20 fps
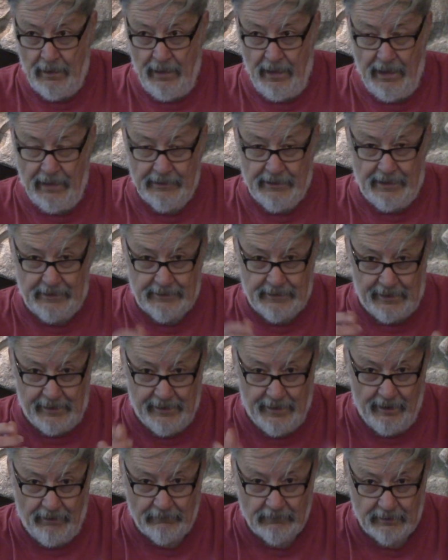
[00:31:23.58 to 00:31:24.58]
And then get
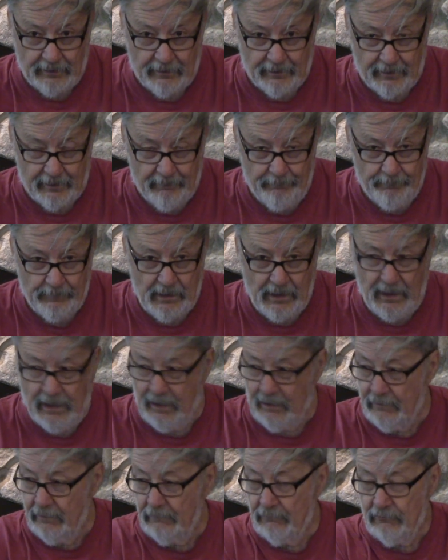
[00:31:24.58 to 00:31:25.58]
out there
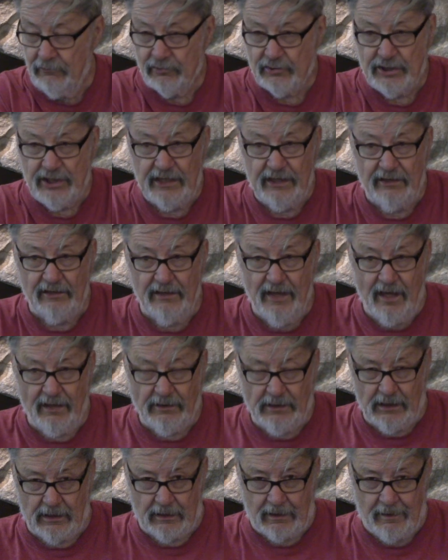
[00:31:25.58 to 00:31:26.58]
and see
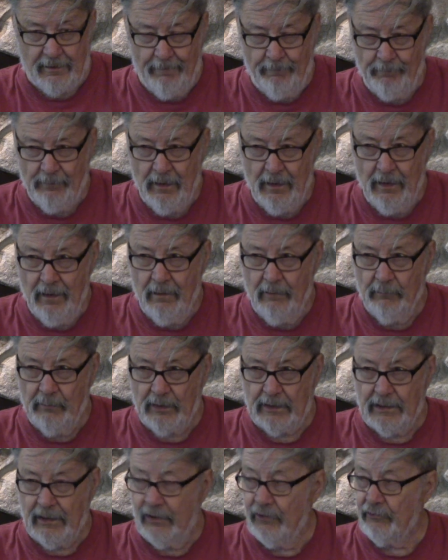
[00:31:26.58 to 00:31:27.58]
nothing
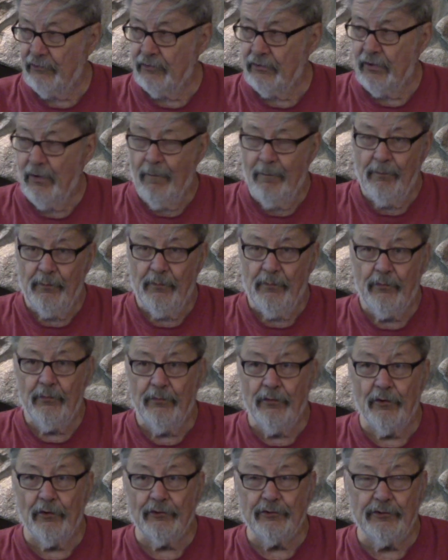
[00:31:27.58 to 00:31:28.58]
because
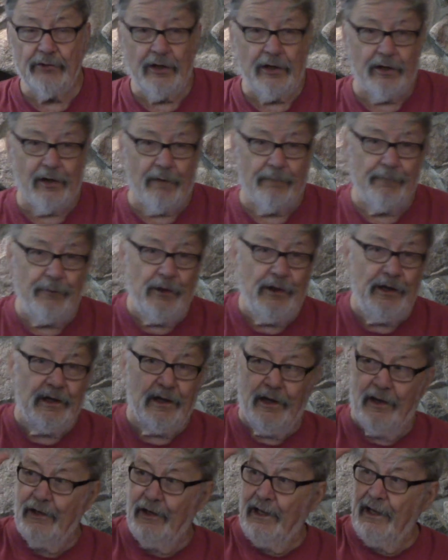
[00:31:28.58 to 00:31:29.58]
those deer are feeding
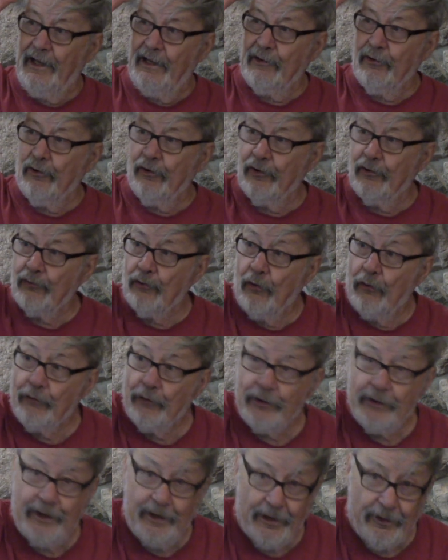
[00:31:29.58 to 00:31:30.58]
on acorns
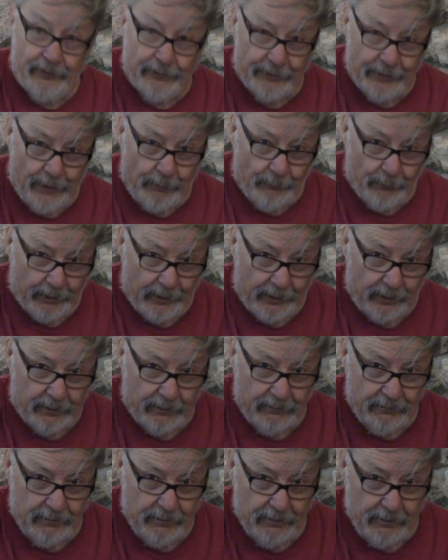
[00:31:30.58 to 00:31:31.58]
over there somewhere
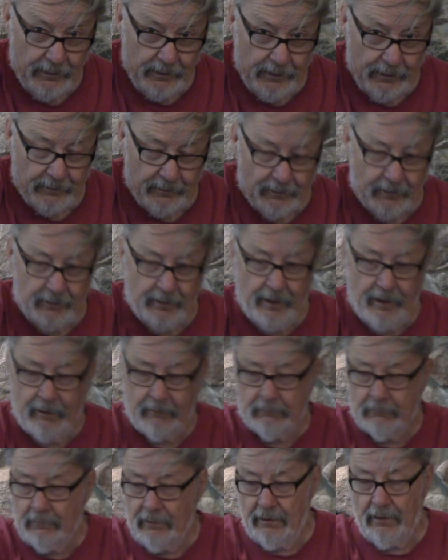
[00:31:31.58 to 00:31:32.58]
and they're
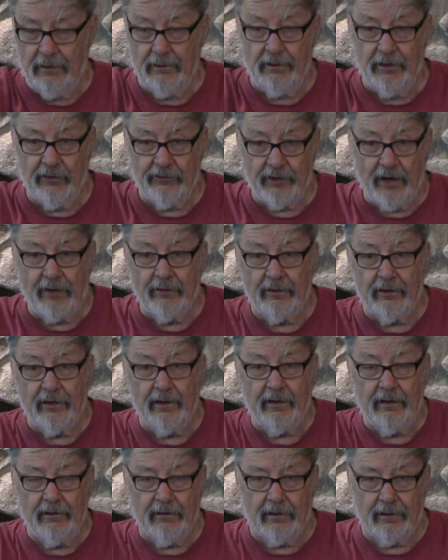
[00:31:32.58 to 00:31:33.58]
not in this other
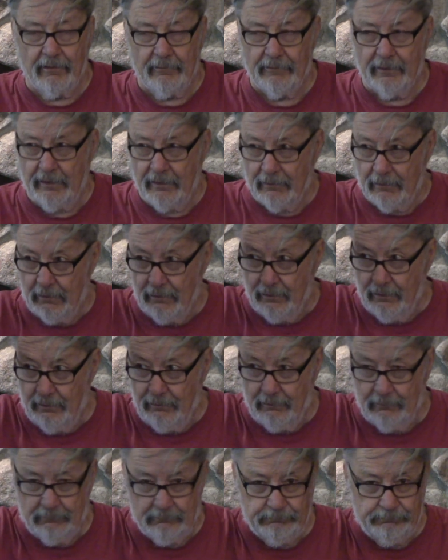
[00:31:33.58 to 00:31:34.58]
area. They're
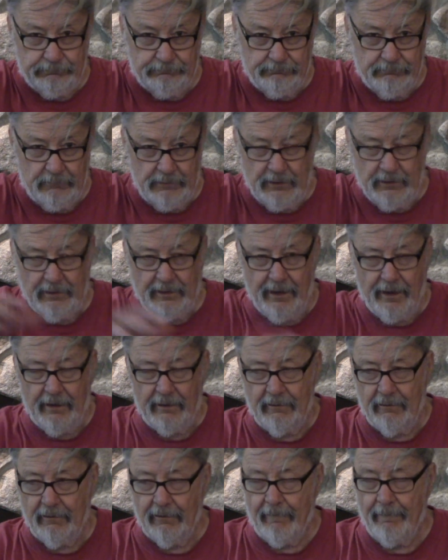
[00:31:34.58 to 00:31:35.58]
all in that
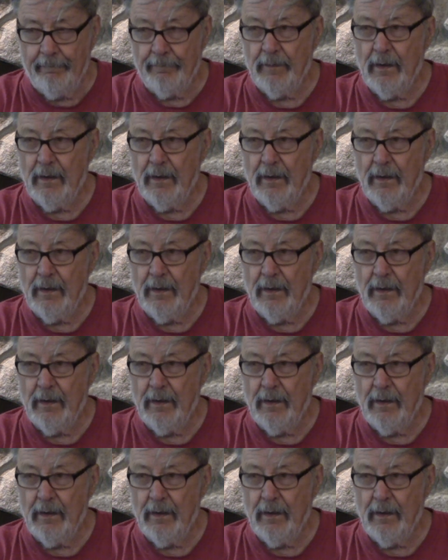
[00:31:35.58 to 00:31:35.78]
area.